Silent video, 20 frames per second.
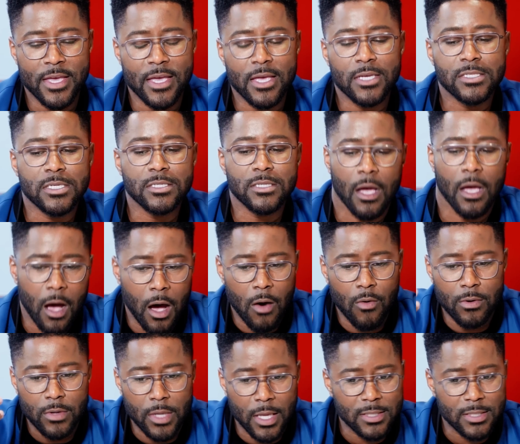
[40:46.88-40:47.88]
And she's like, oh,
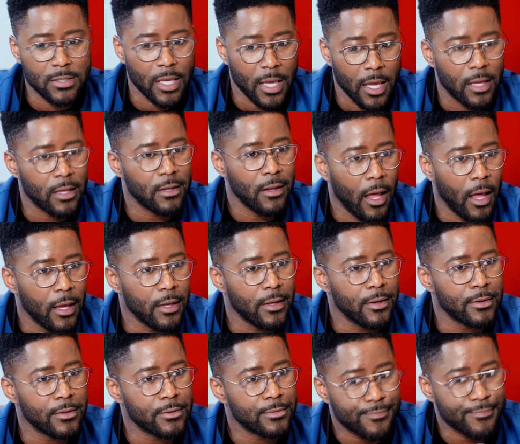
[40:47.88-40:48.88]
well, that's it. Like,
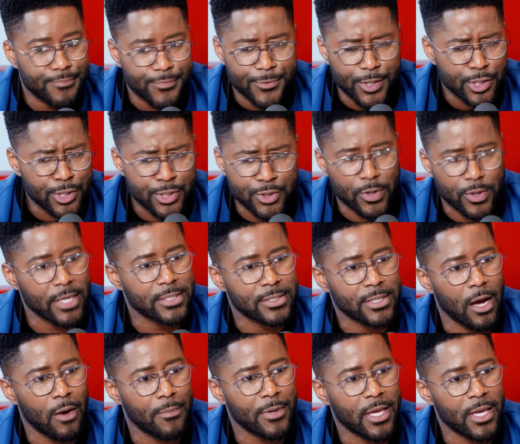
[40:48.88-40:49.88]
you're
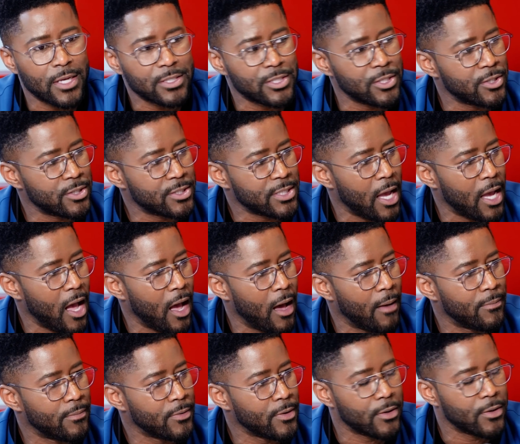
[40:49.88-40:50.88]
stressed out because of your
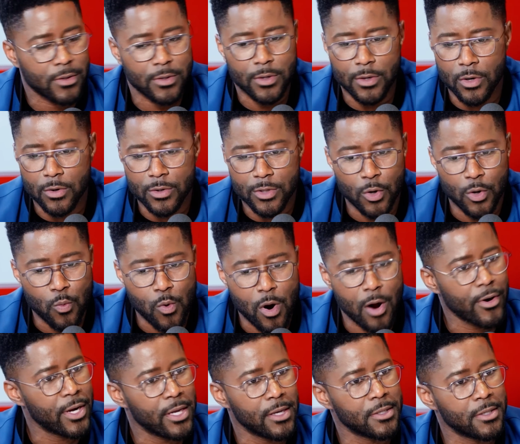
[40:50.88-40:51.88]
job. You're
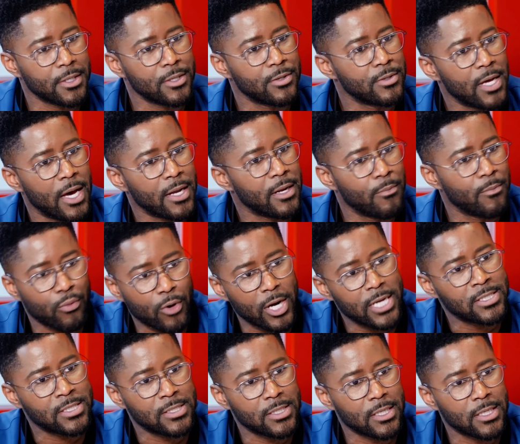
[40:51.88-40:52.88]
worrying and you're not
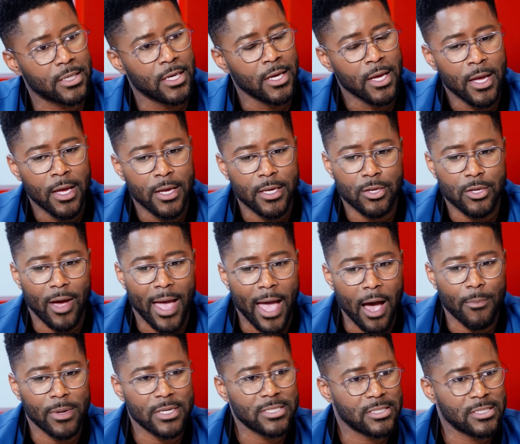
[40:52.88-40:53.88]
embracing,
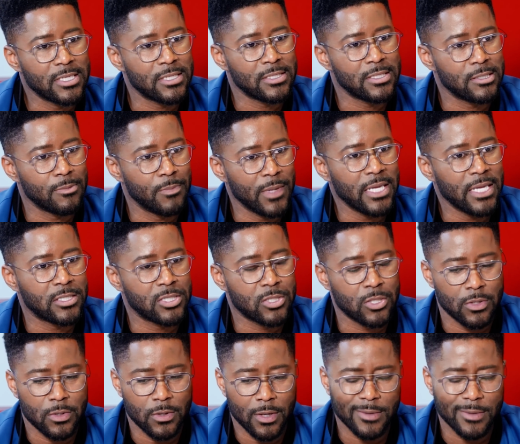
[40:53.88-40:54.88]
how much this means
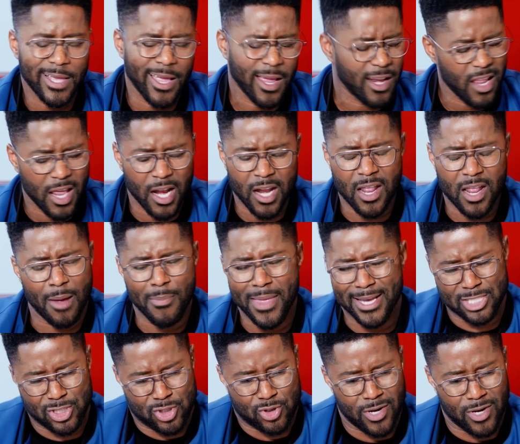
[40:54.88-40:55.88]
to you. And I was like, no, I'm
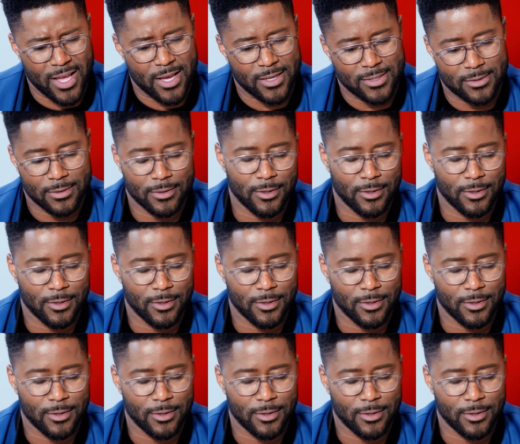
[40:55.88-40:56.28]
not stressed.